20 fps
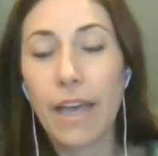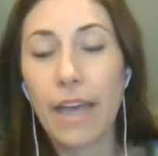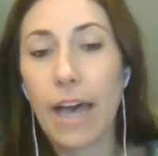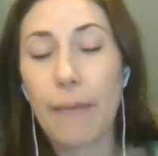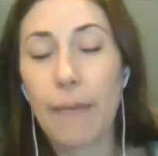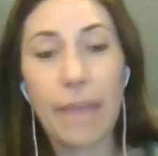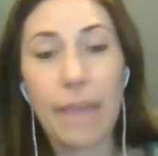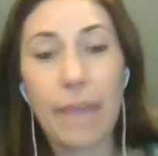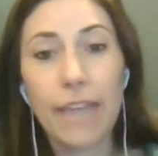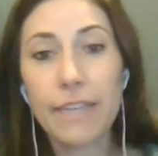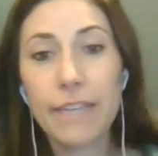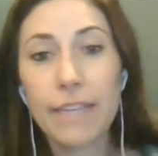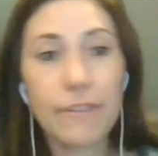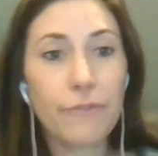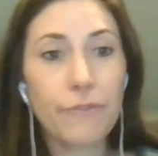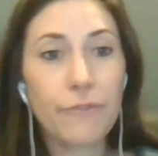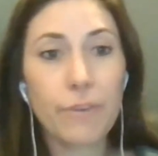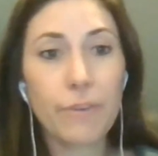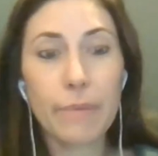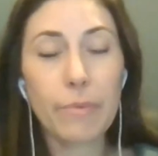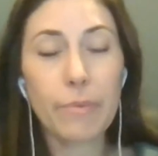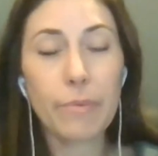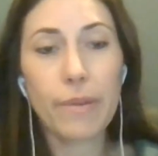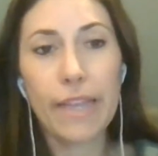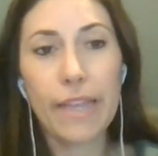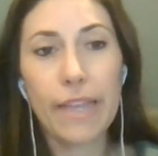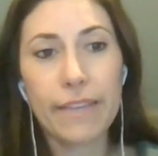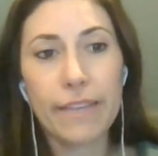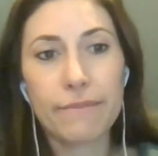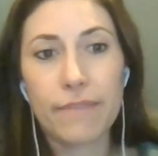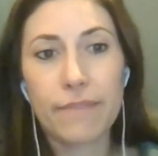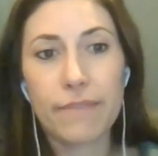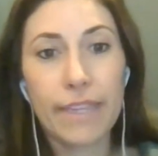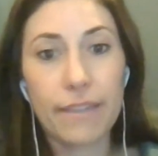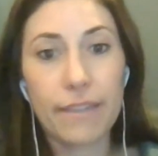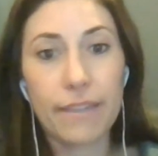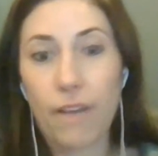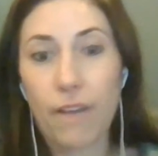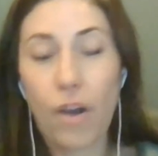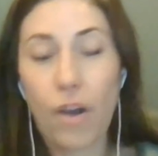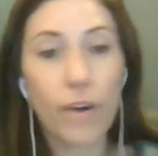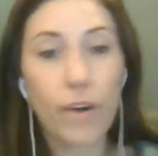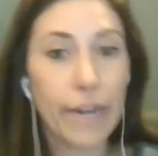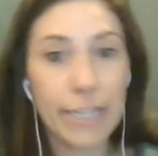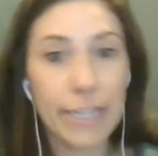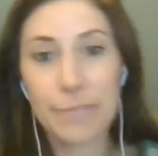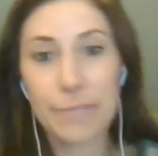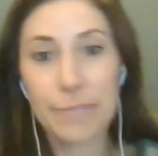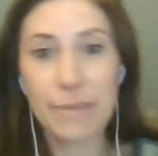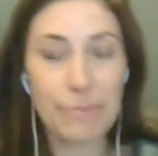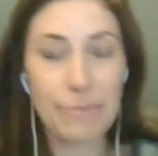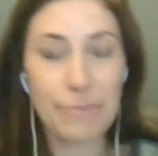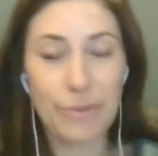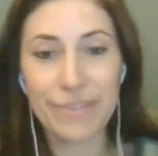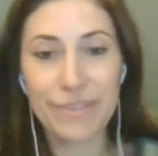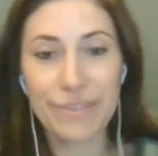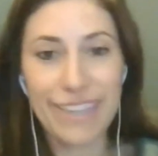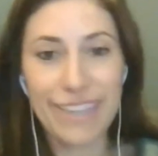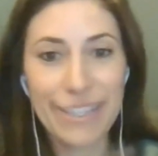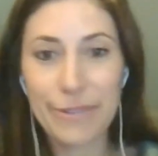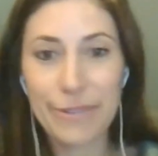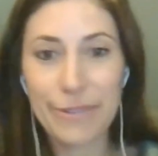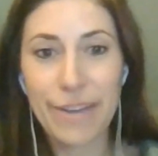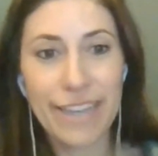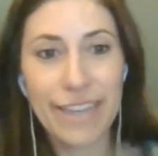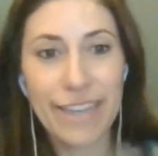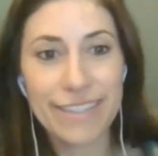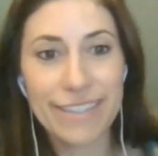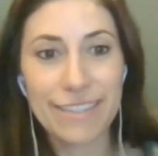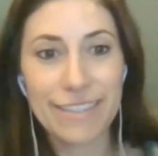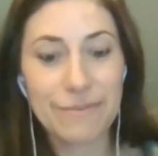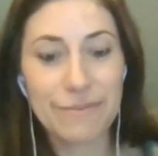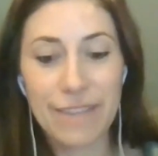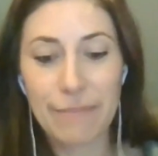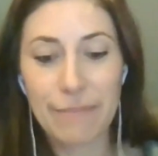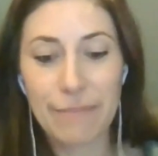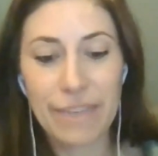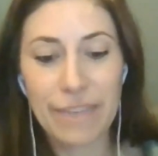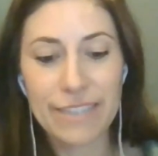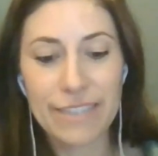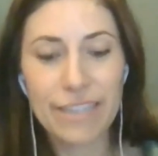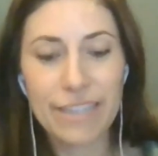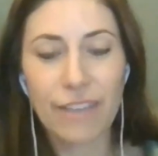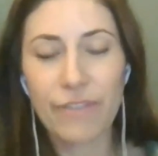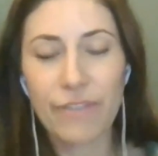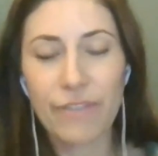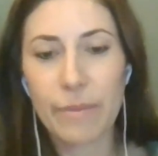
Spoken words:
And even for people like our age people, like you guys and myself.